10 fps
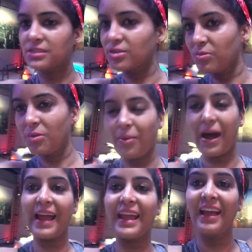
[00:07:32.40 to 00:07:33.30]
through
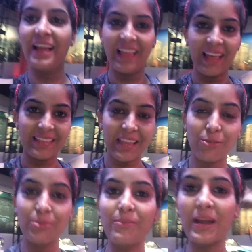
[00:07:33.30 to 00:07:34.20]
Mumbai? That
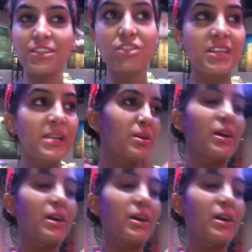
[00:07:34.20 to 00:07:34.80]
would be my dream